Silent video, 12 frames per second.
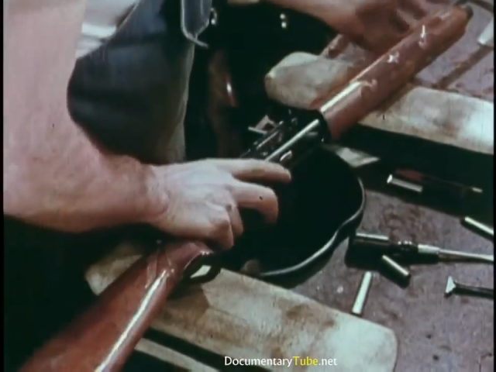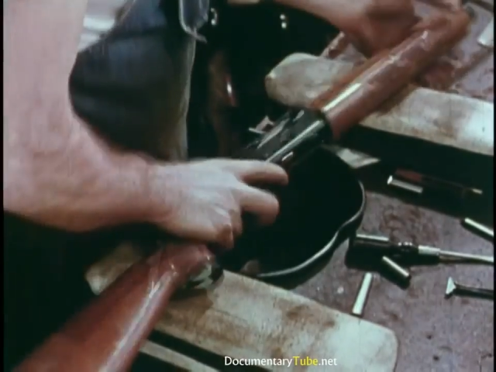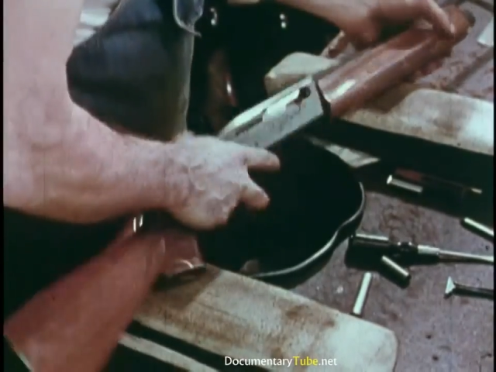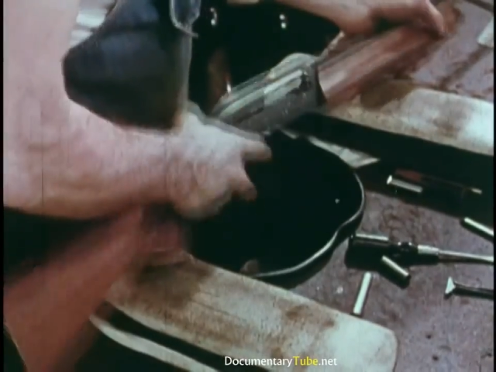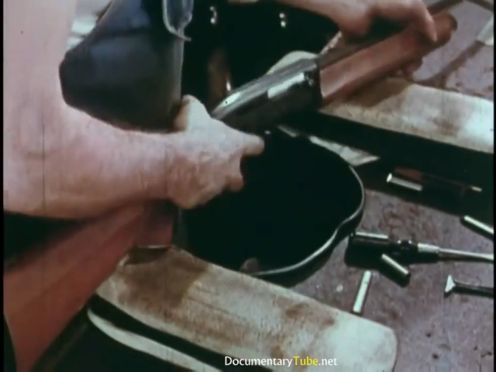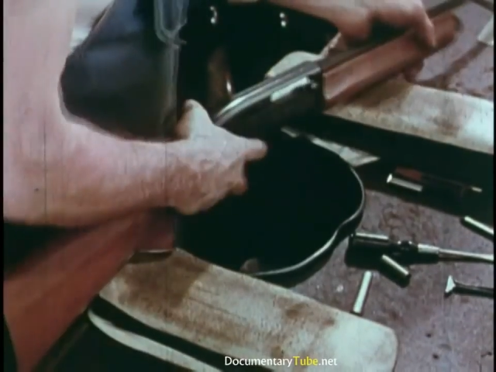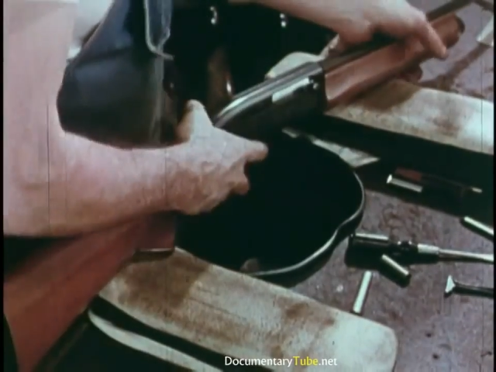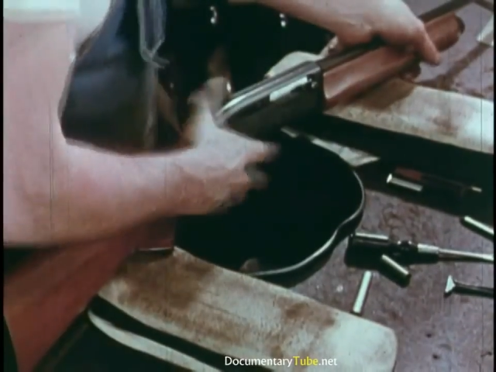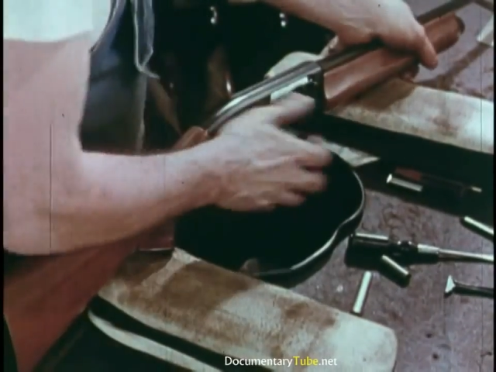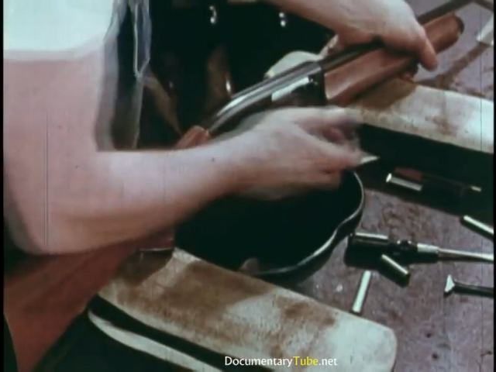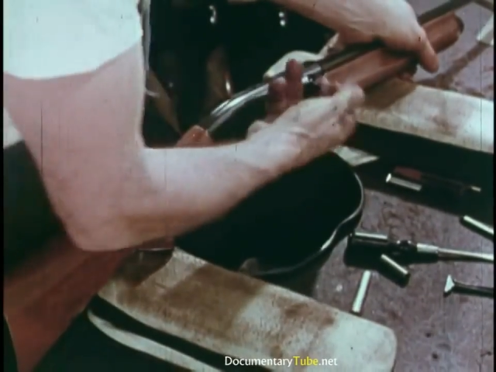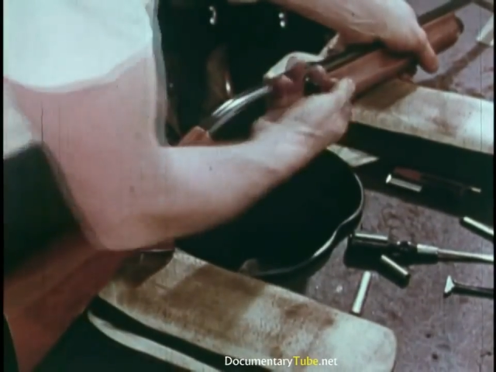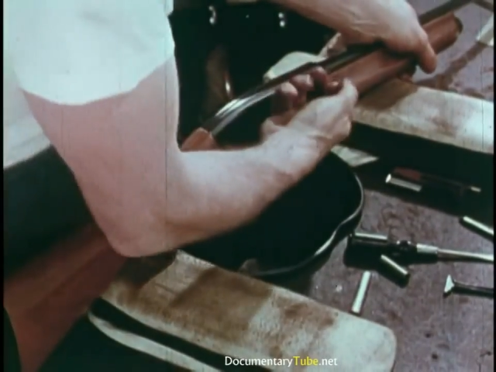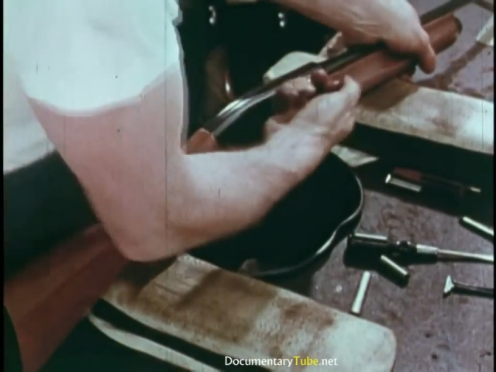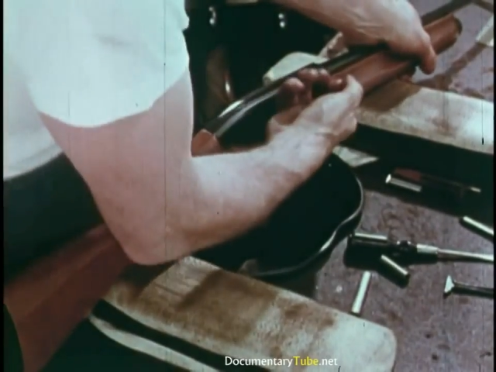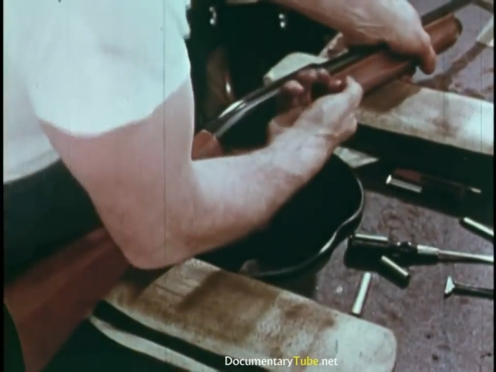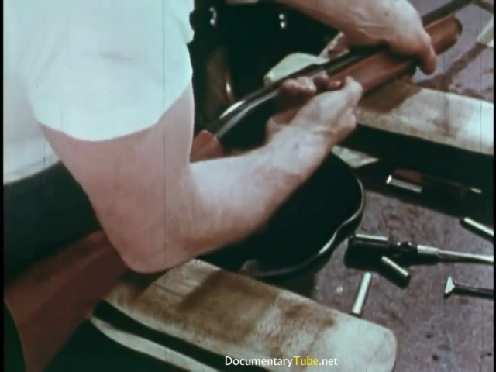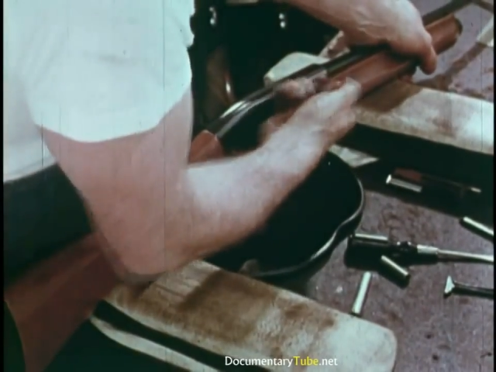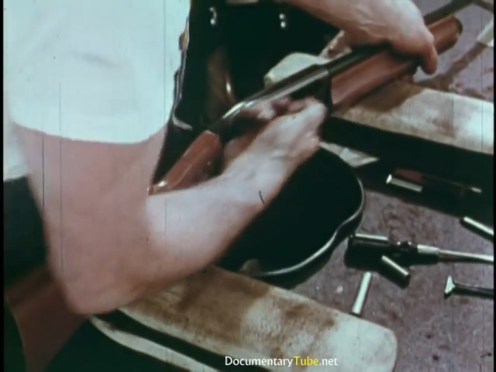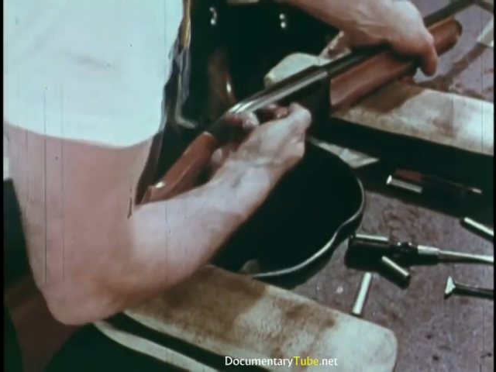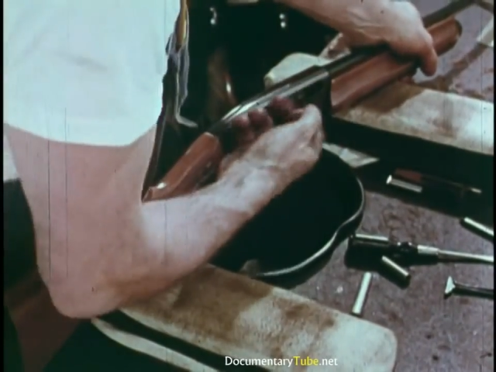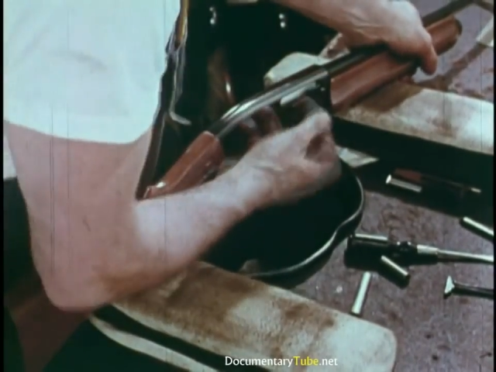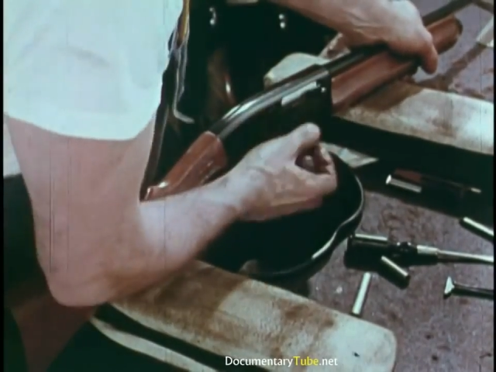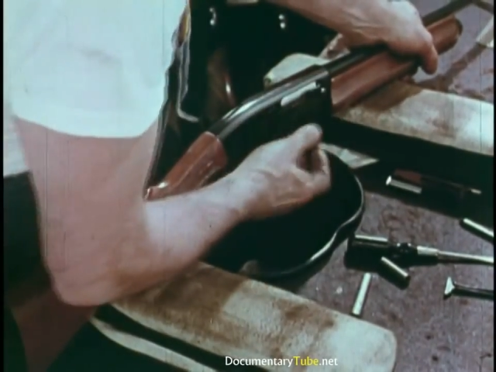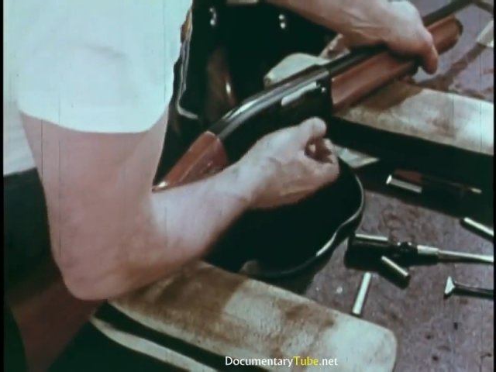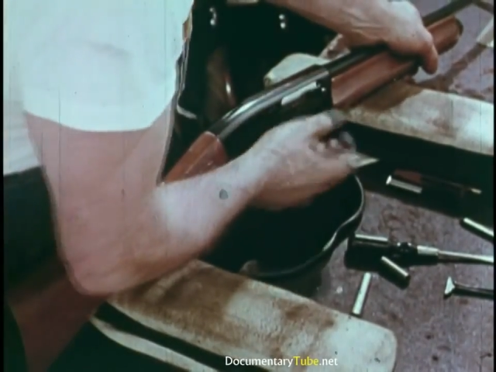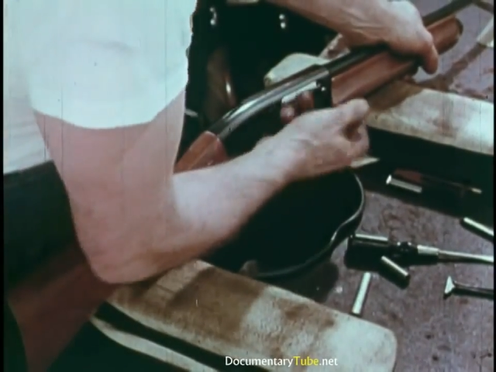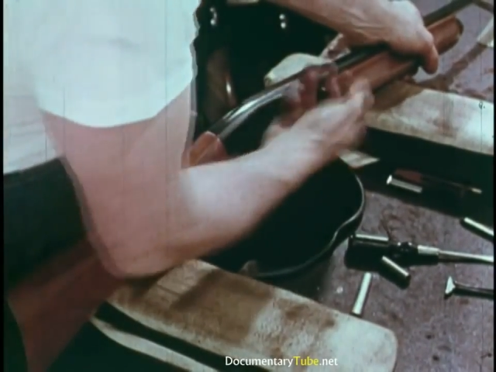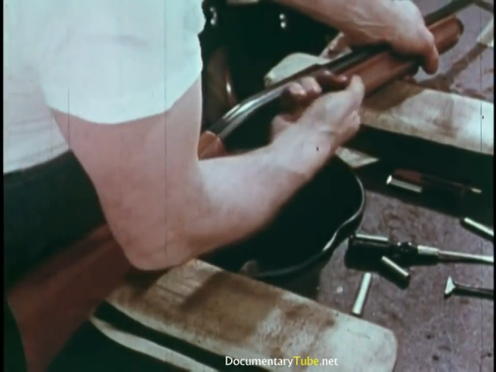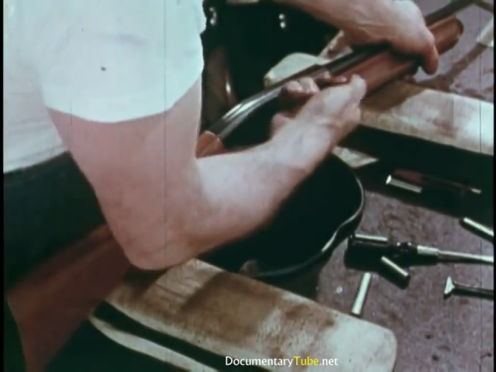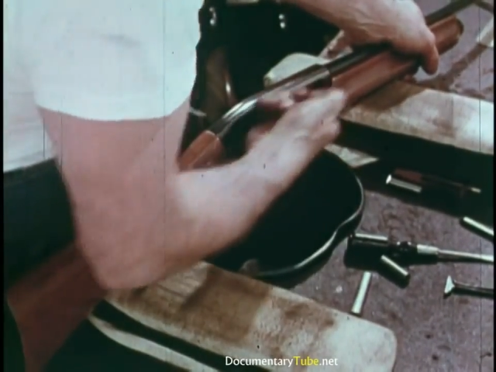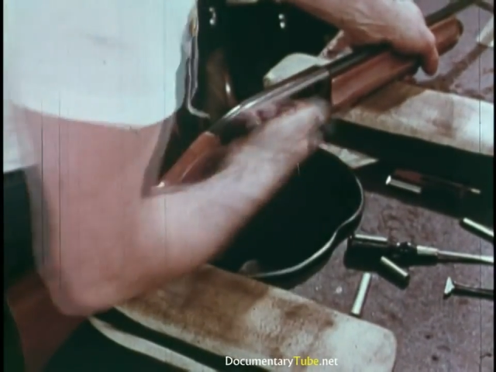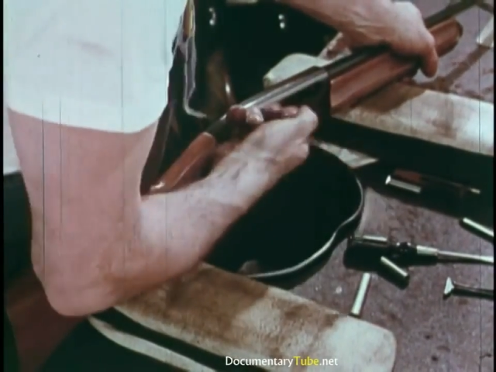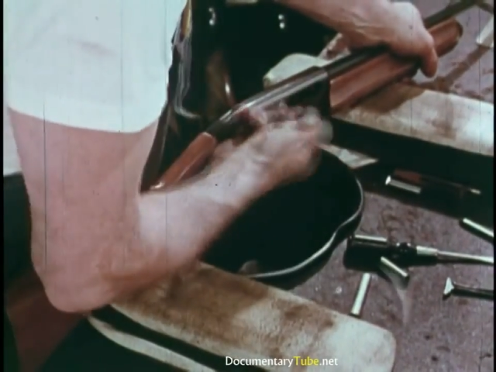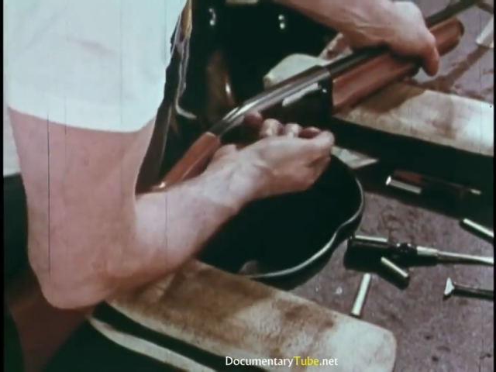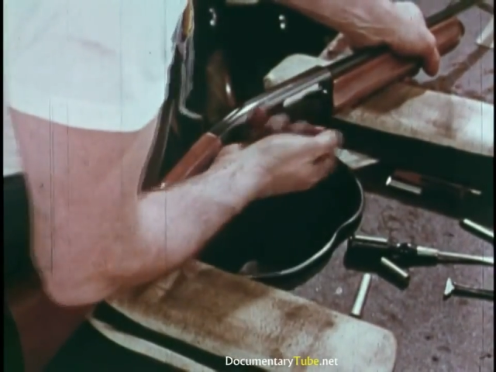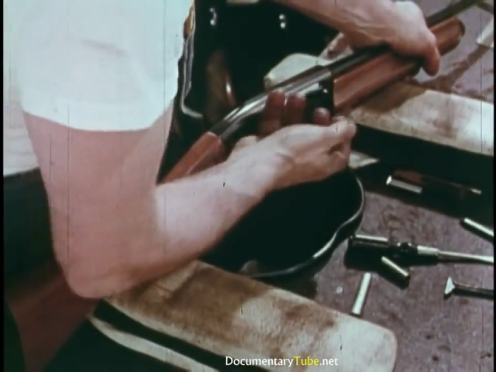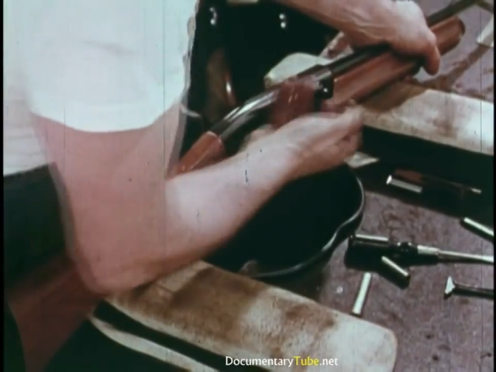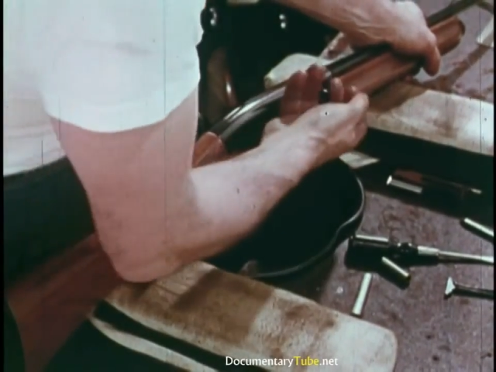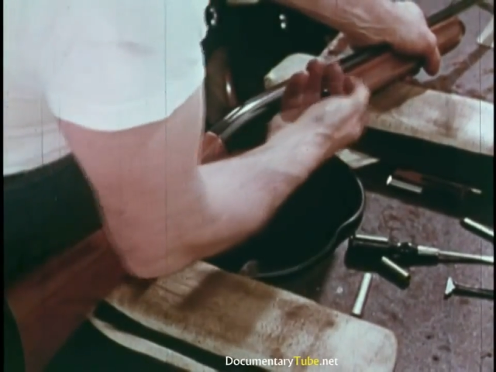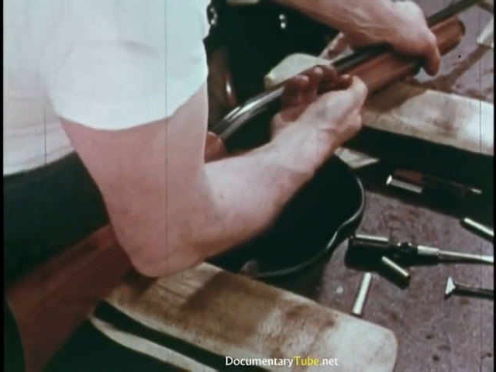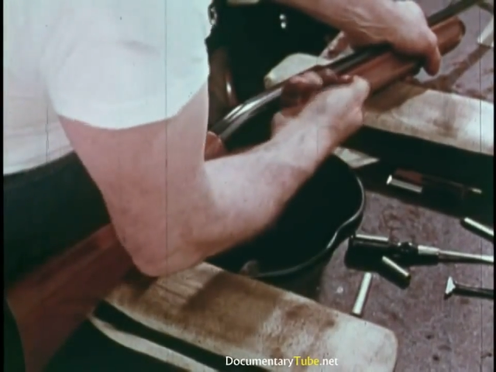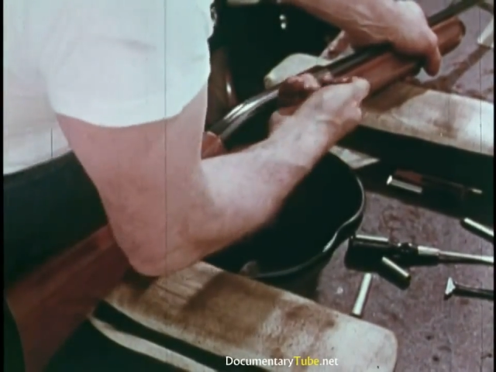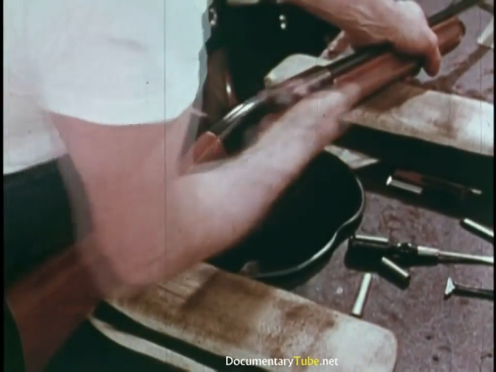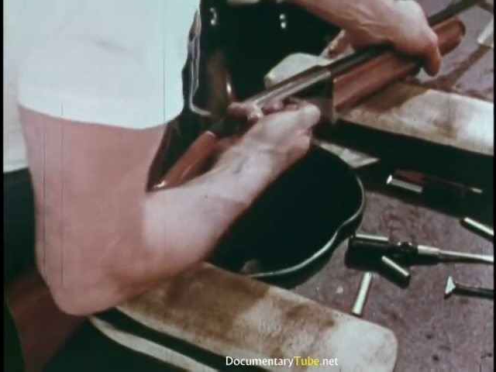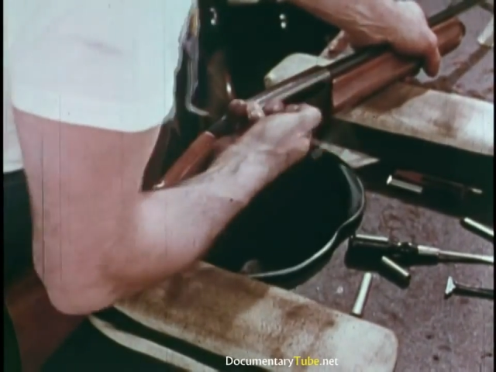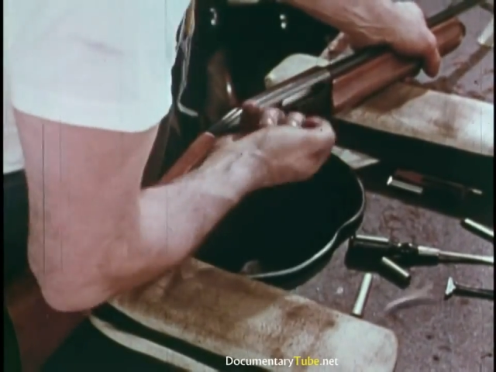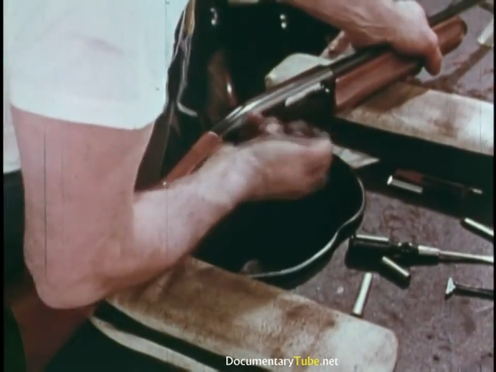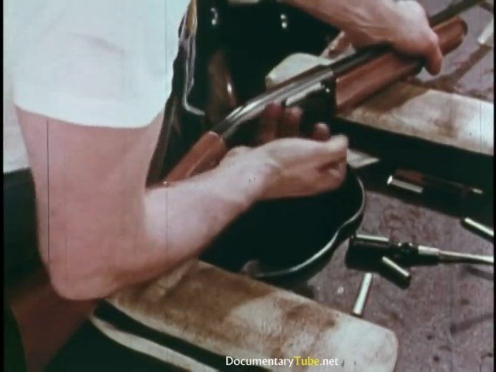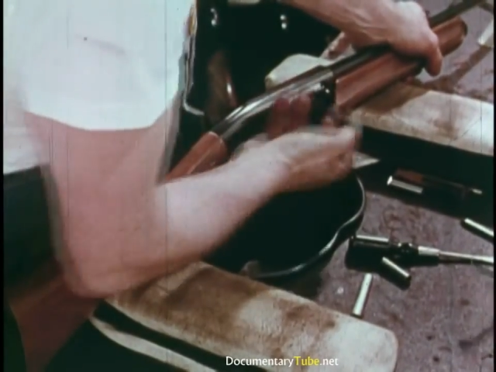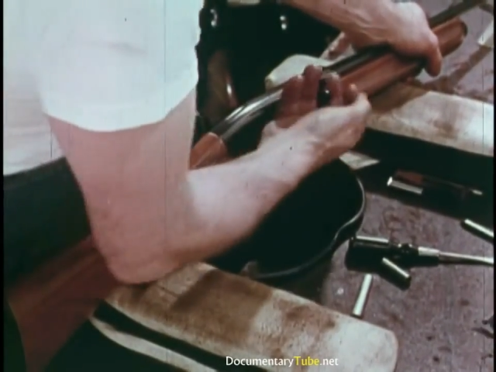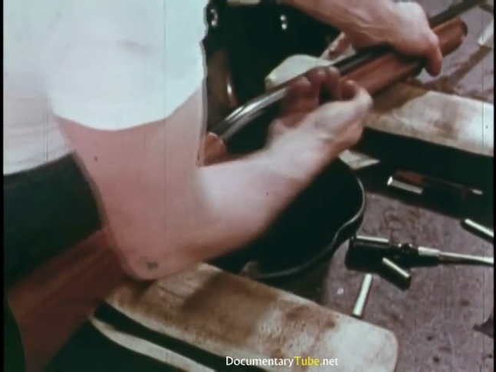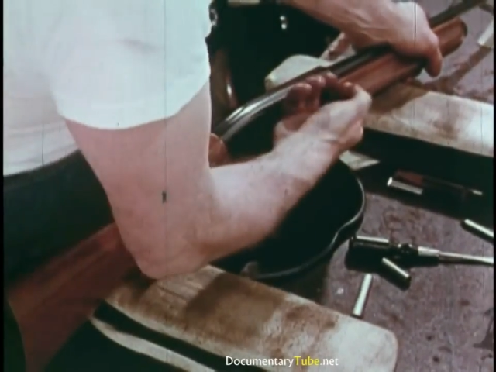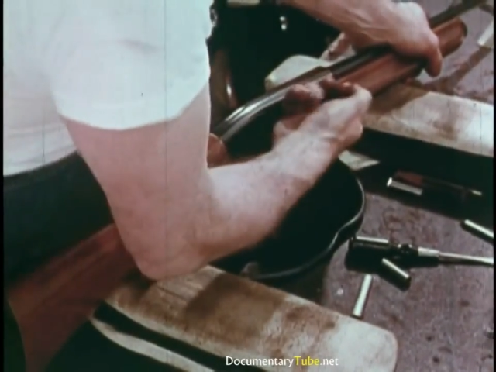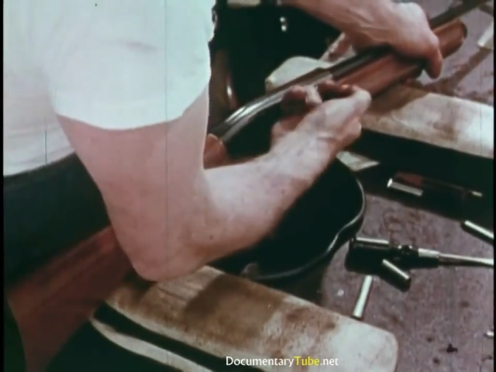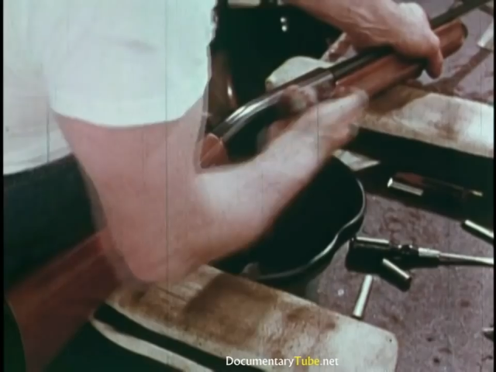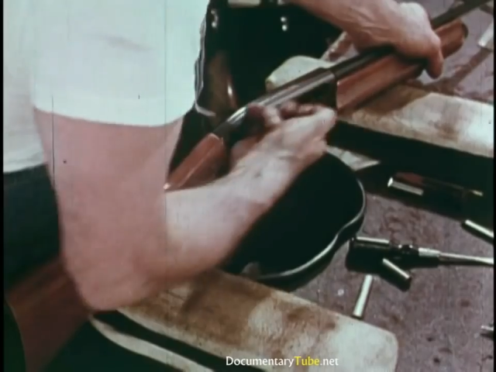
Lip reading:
No face is visible, so there are no lips to read.